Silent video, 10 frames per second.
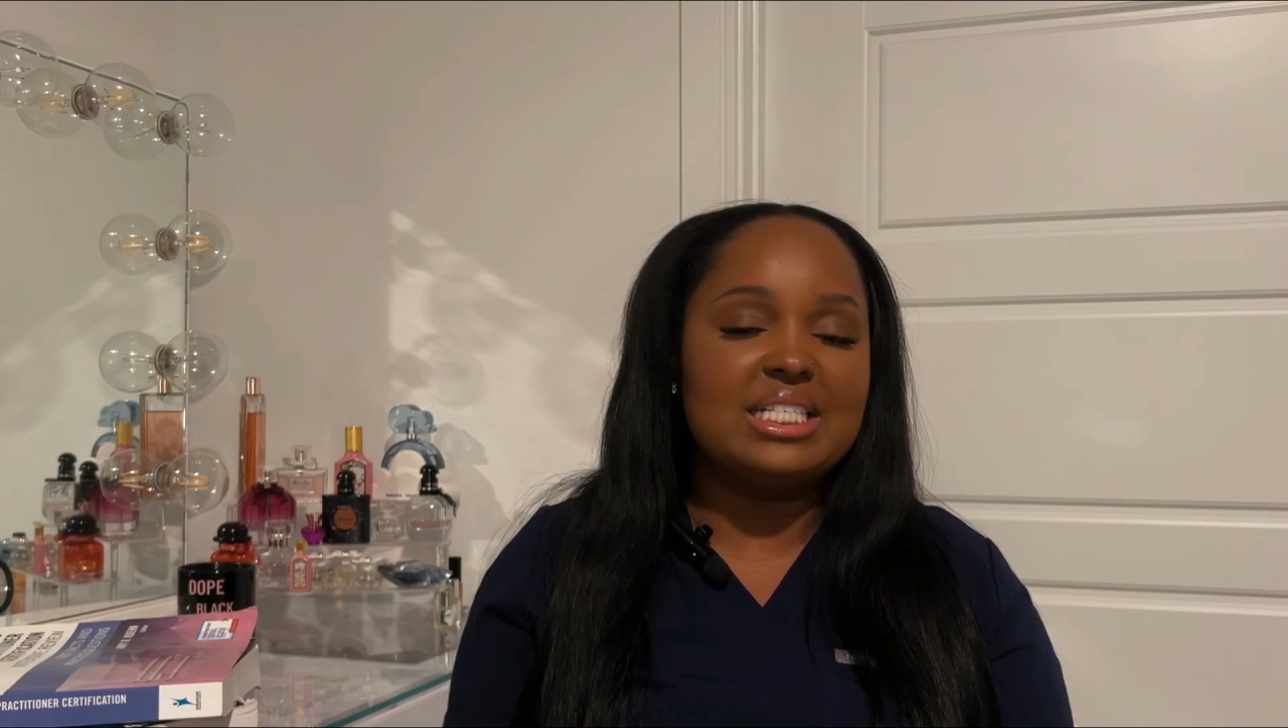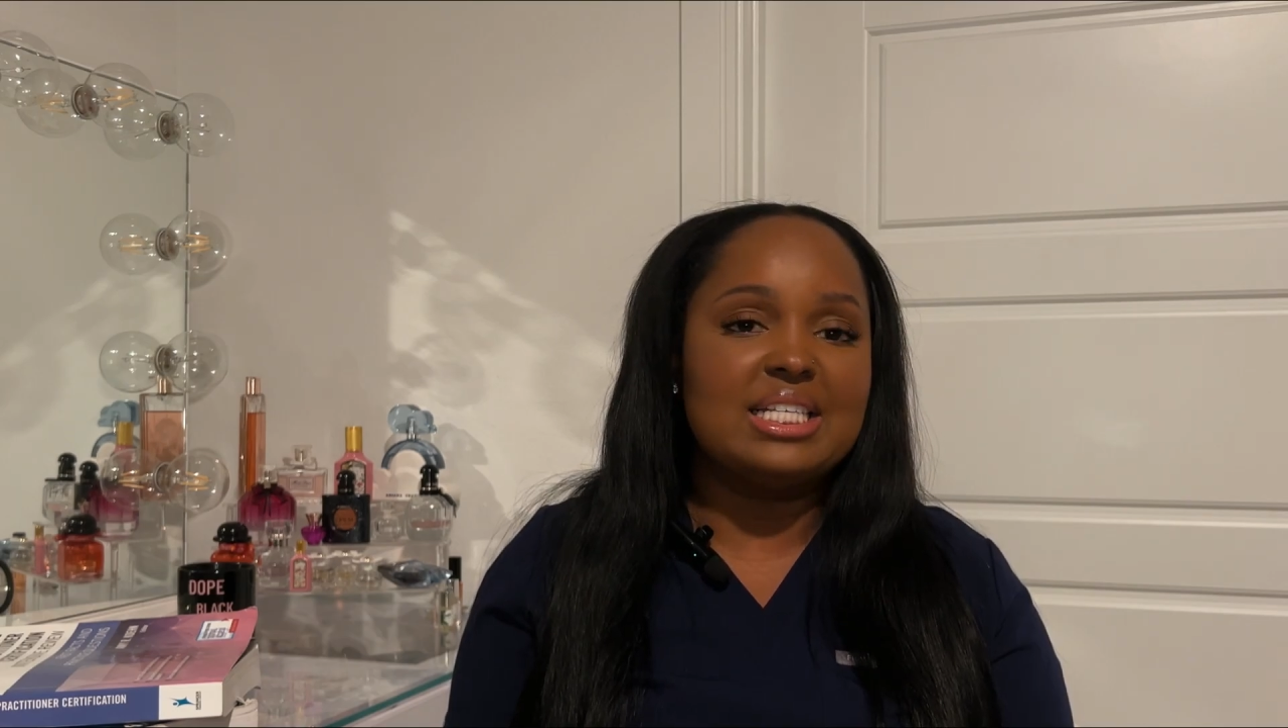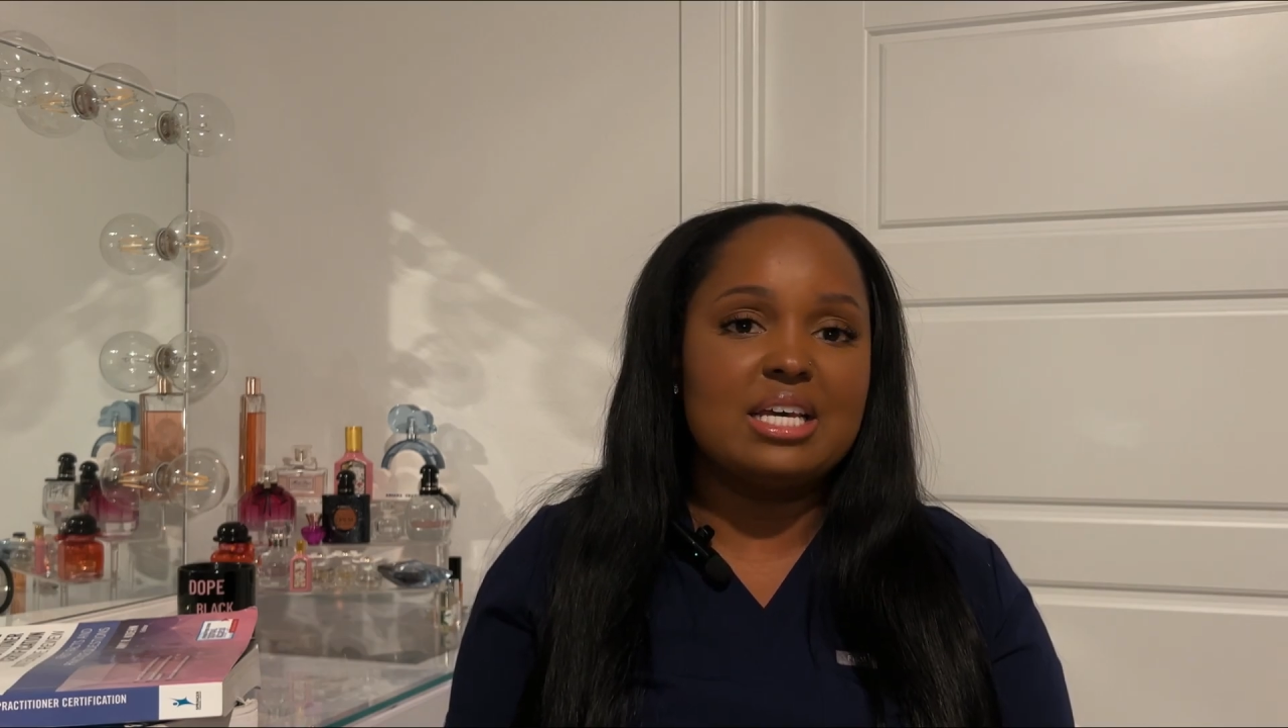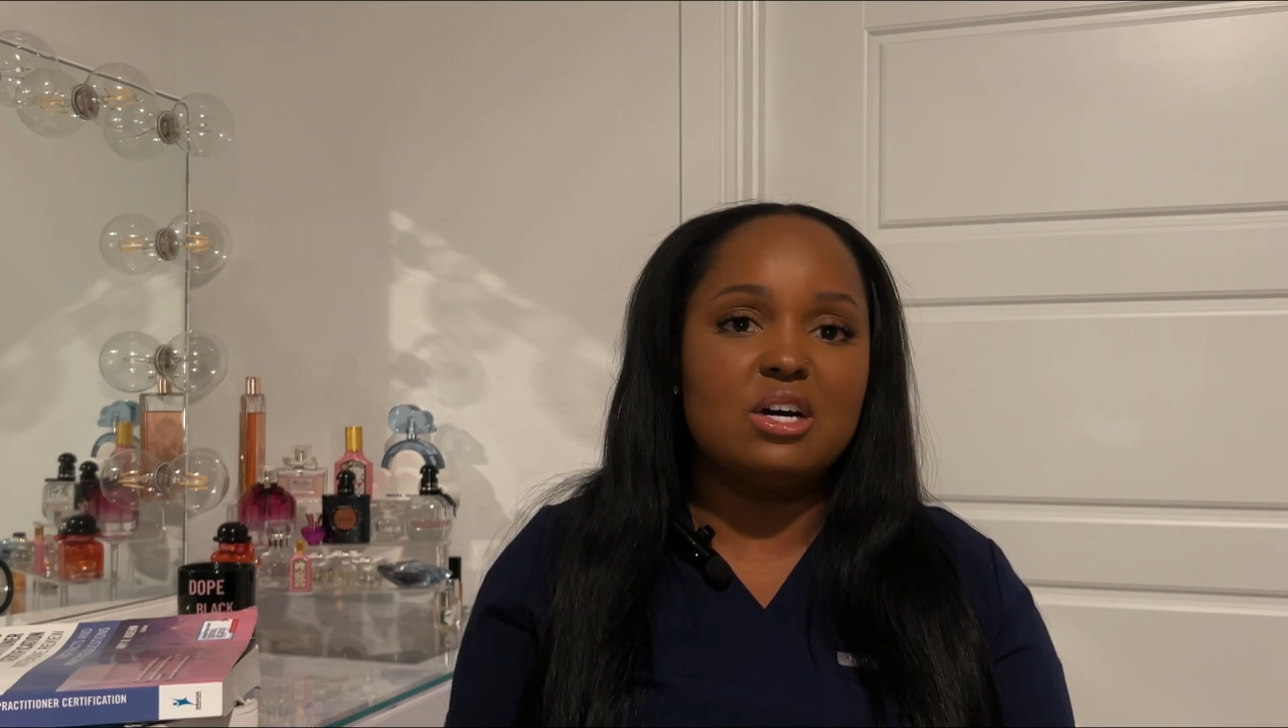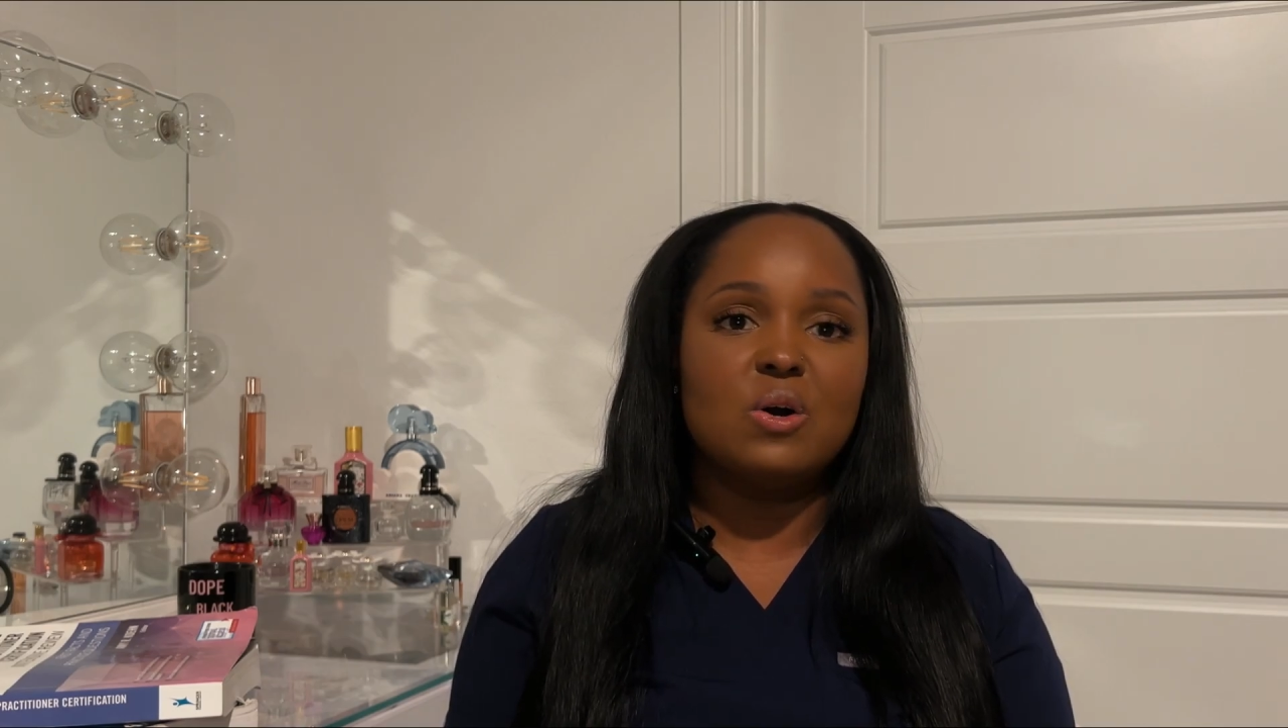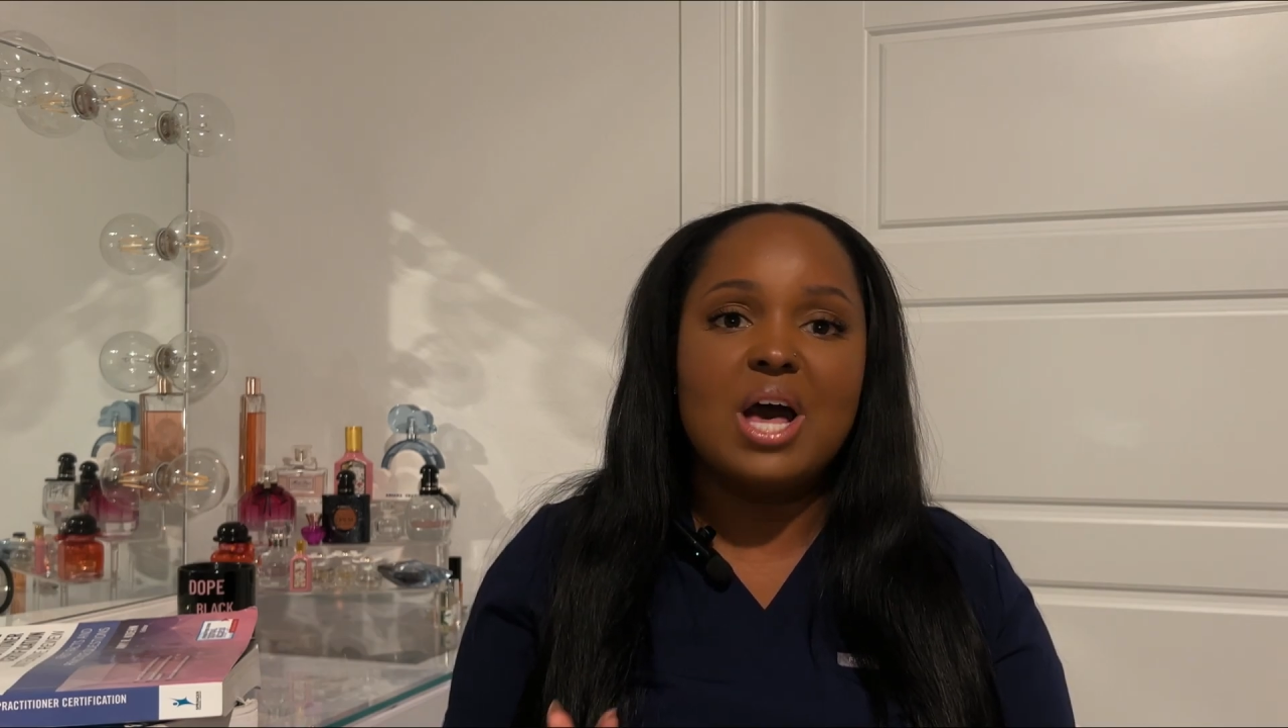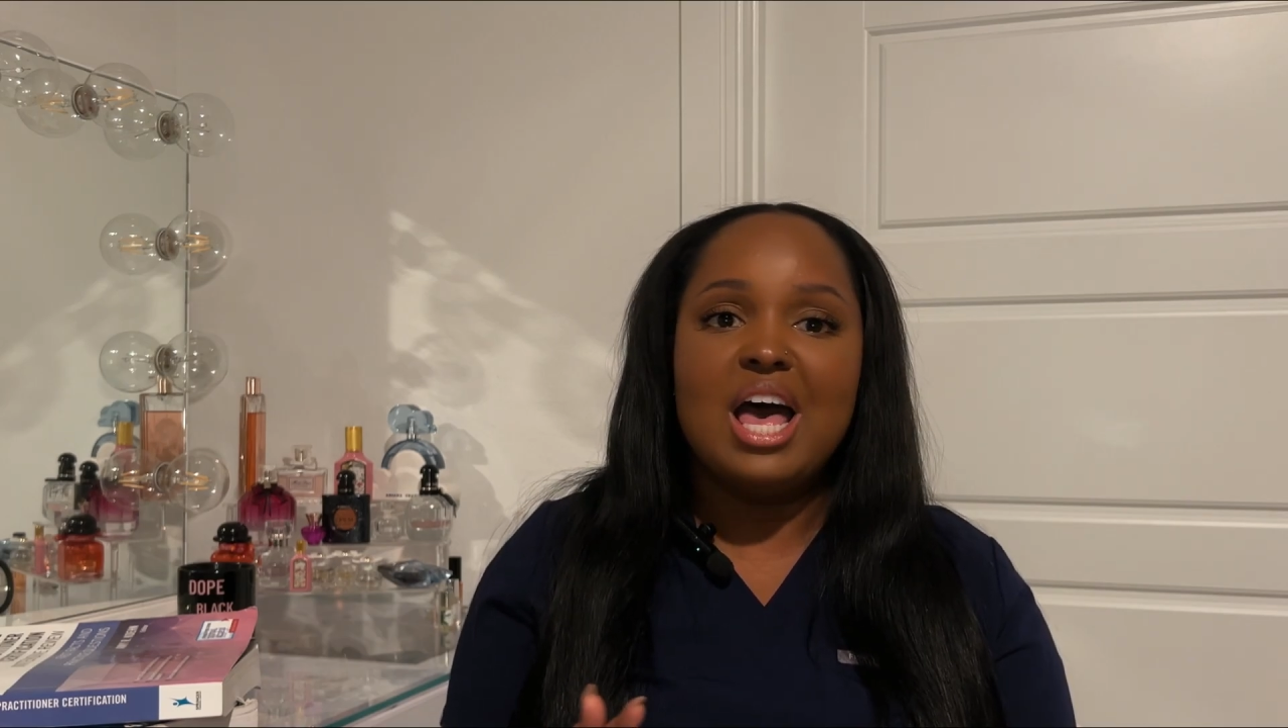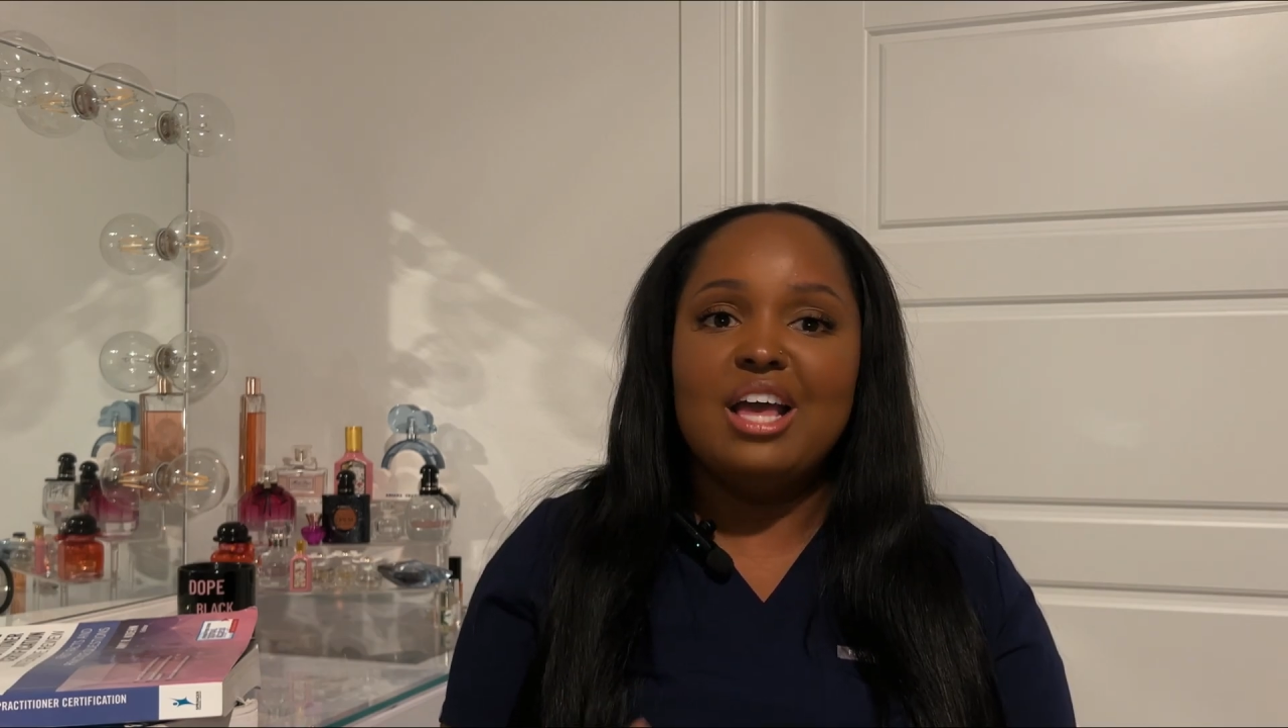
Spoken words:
sell